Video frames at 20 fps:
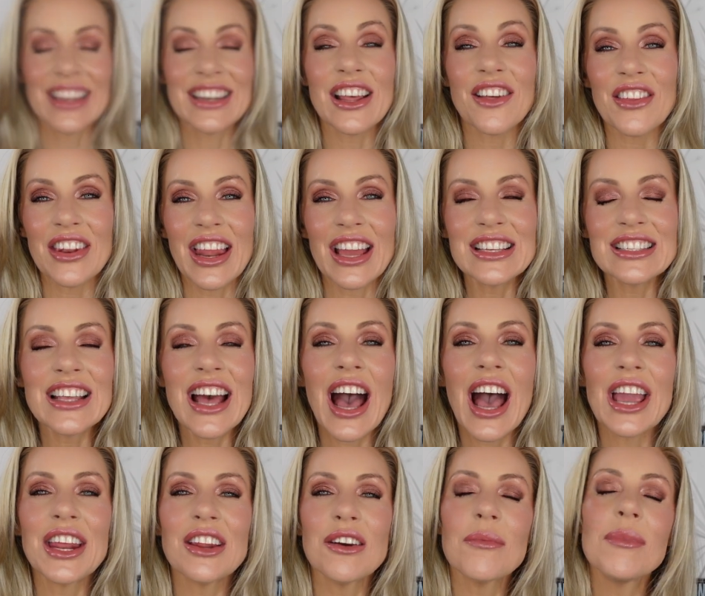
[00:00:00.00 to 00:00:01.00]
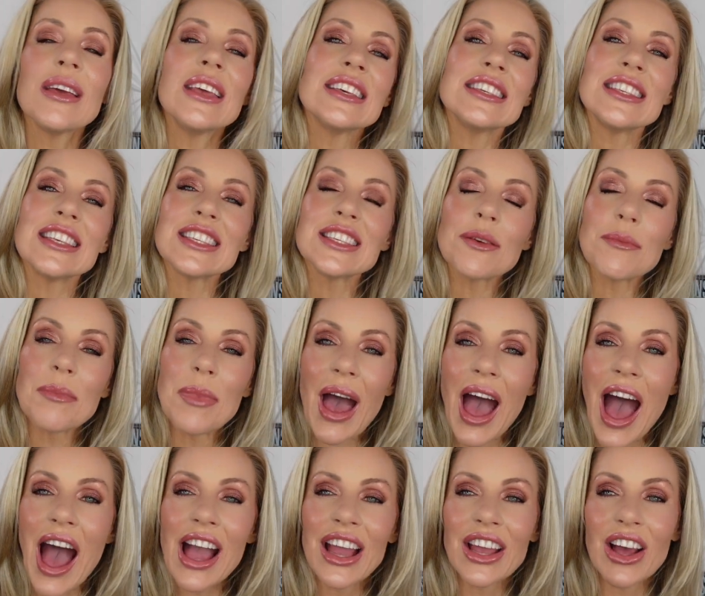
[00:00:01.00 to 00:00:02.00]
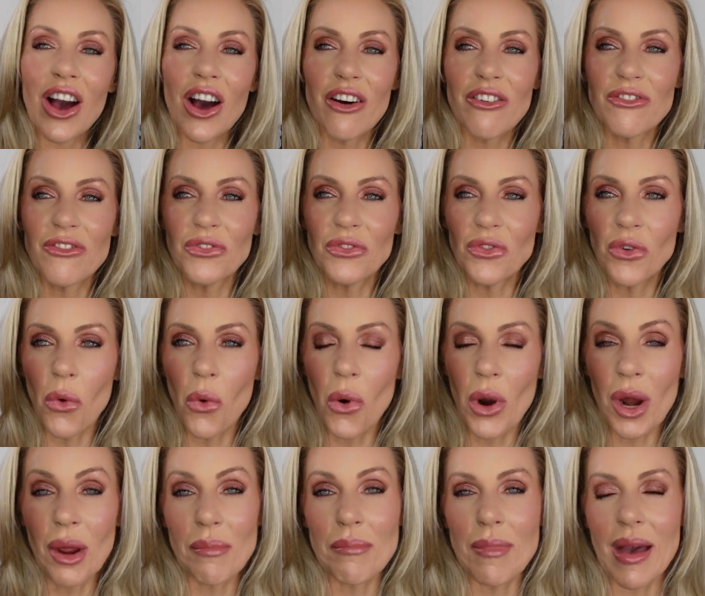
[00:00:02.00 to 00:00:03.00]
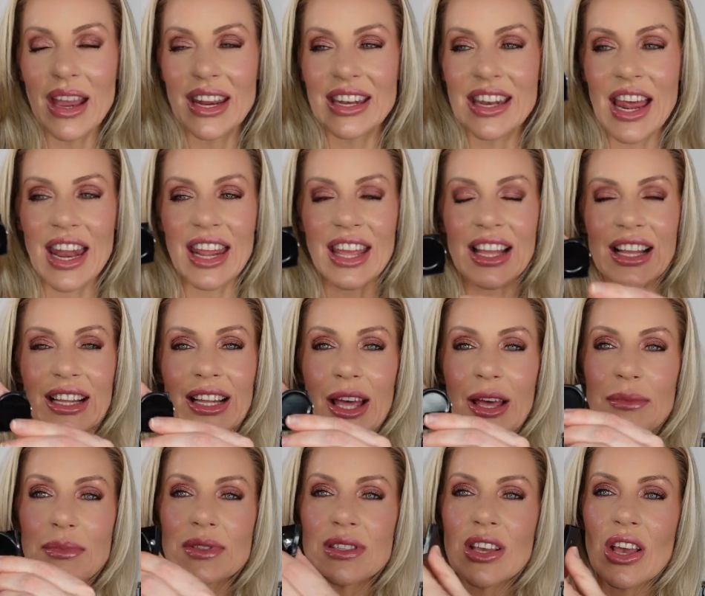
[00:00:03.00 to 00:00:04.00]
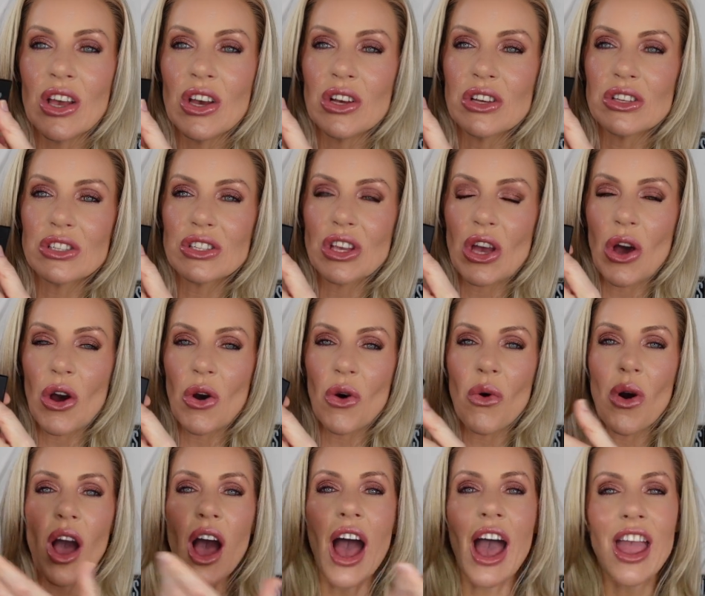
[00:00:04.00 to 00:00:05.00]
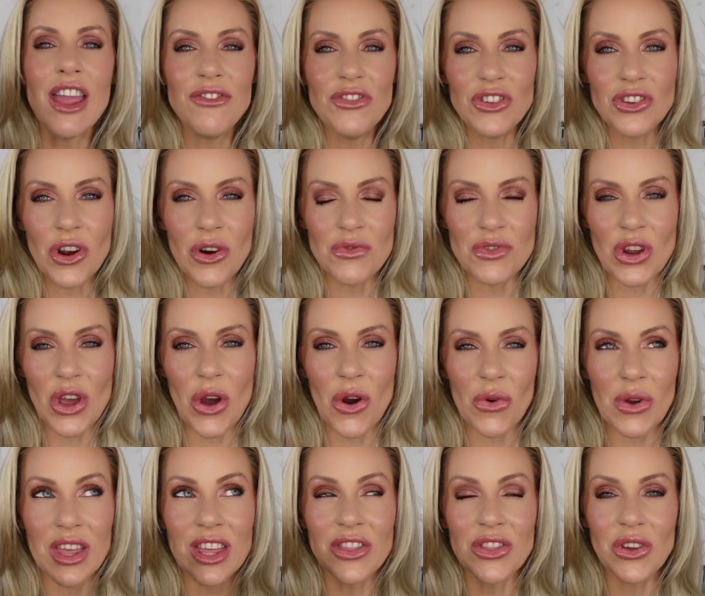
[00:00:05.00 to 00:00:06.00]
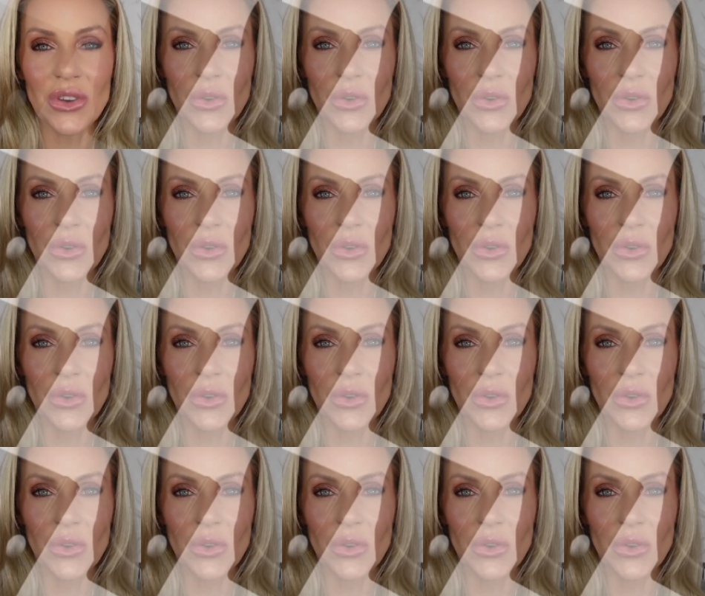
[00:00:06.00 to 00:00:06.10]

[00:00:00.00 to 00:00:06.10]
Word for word: Now the next item is this pack of four magnetic clips. So if you don't know, in the